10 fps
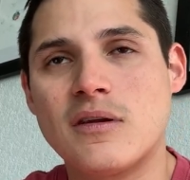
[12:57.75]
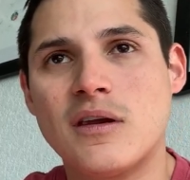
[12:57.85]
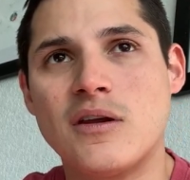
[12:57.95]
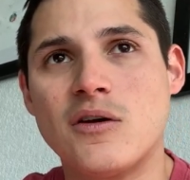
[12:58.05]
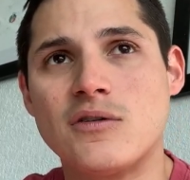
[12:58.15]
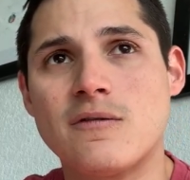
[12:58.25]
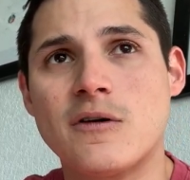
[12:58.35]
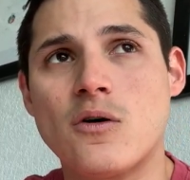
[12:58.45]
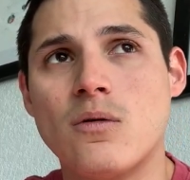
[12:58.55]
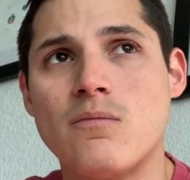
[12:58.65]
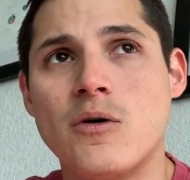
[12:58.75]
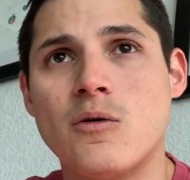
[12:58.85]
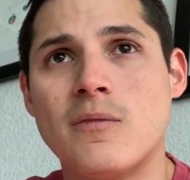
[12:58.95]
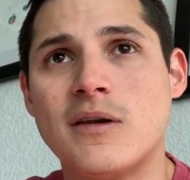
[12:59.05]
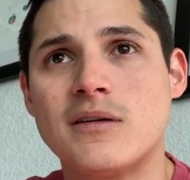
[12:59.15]
you know, difficult
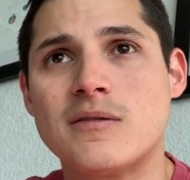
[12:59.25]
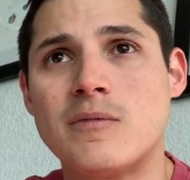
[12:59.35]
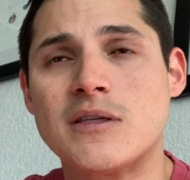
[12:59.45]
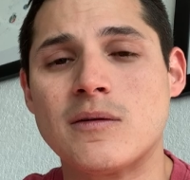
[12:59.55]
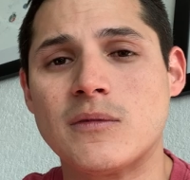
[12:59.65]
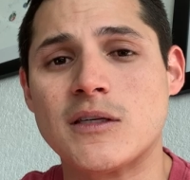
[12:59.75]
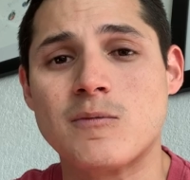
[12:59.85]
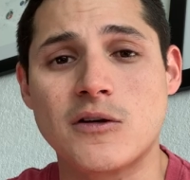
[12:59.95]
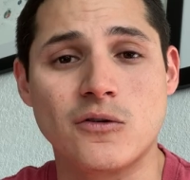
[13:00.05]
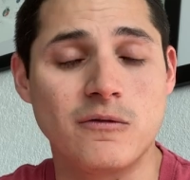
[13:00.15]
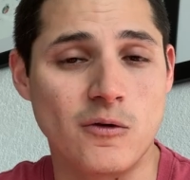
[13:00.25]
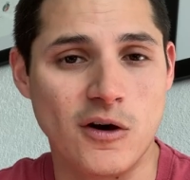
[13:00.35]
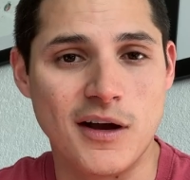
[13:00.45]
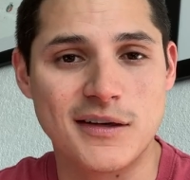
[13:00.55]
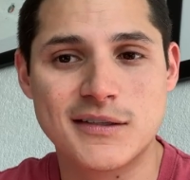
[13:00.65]
moment be something special for
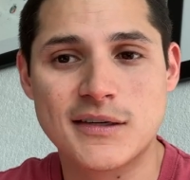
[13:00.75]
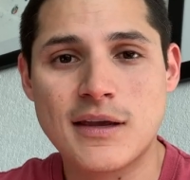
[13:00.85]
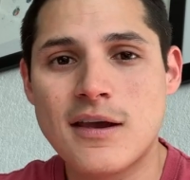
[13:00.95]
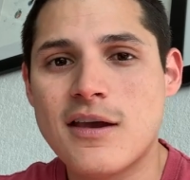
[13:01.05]
us.